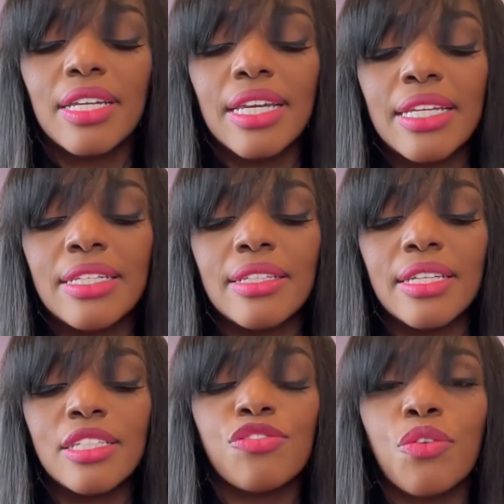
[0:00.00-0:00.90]
And
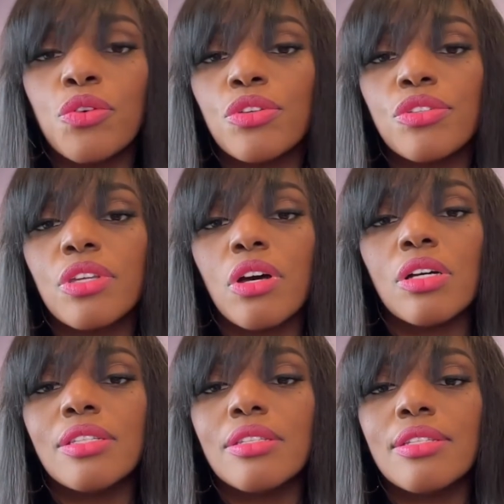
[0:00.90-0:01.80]
it's focused
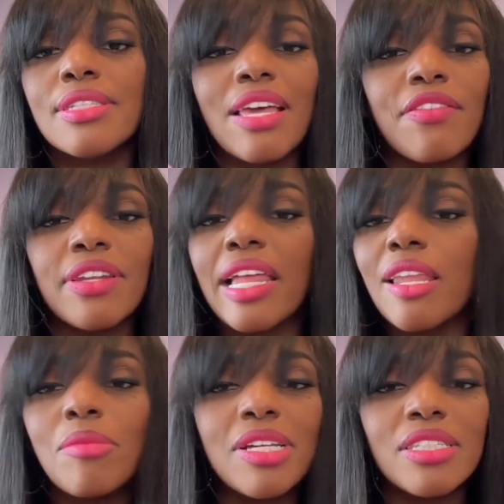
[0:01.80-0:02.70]
on the 7
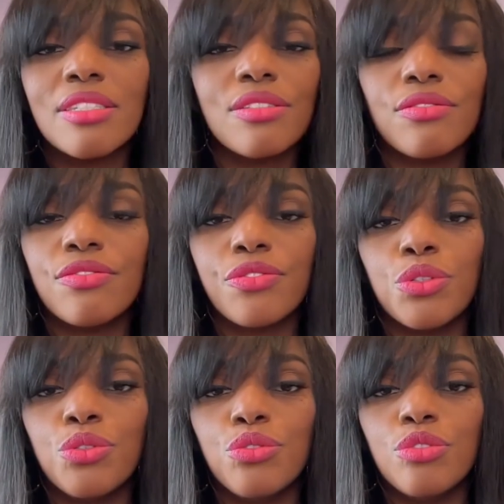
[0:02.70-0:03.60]
elements for
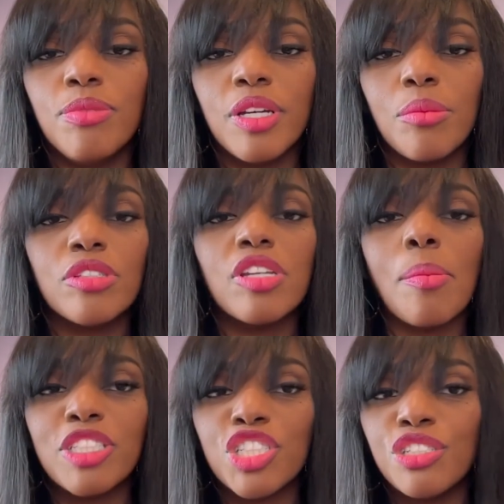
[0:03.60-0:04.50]
you to become a top
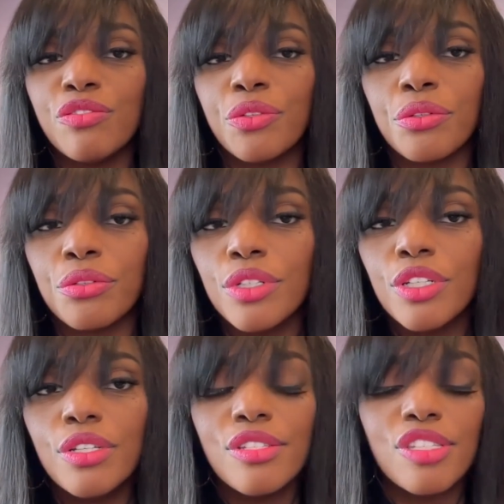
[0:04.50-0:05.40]
achiever.
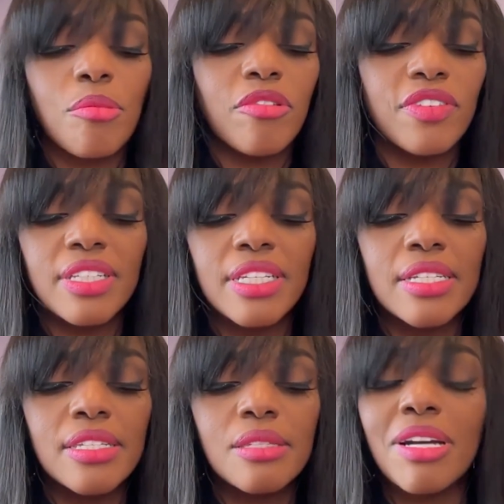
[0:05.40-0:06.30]
Some of it
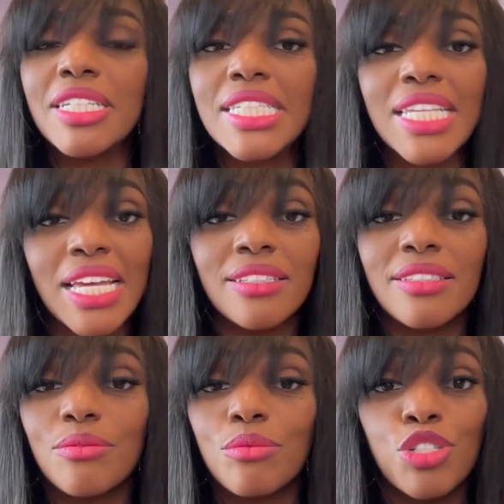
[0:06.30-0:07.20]
is mindset,
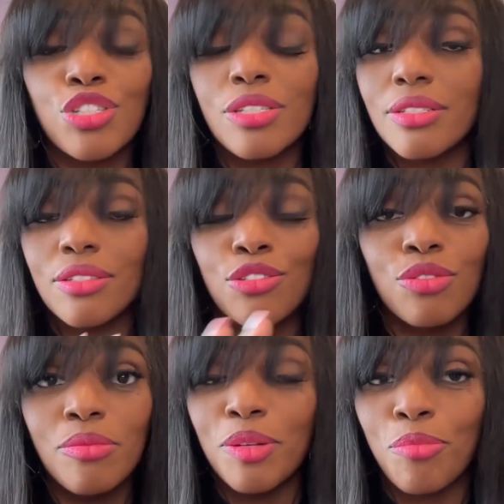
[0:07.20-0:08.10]
which is
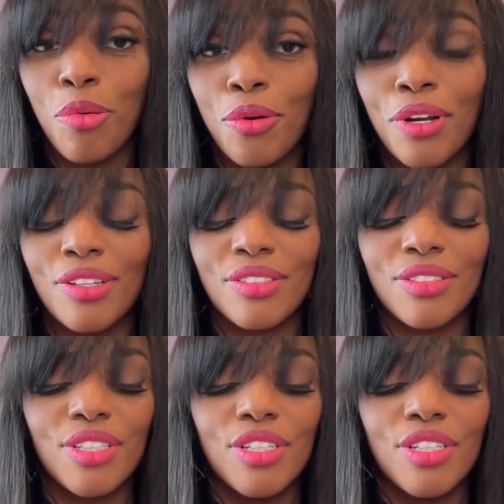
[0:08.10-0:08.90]
extremely important.